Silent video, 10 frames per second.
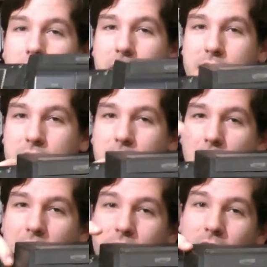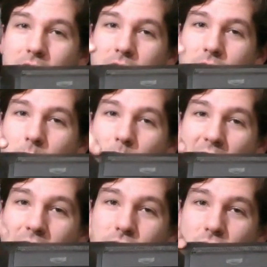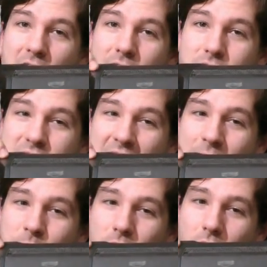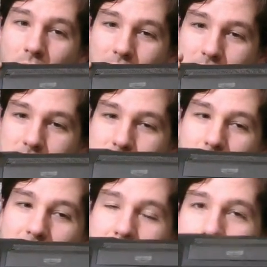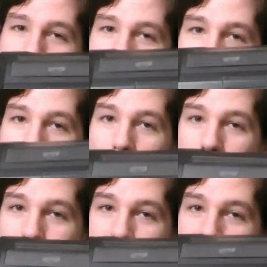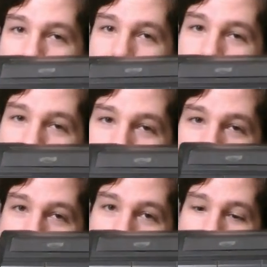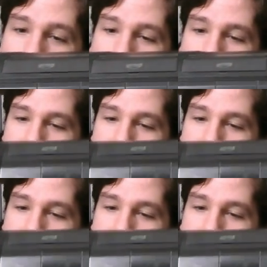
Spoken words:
It's got the Mega Drive adapter on it. So I got this whole thing, the Genesis 1.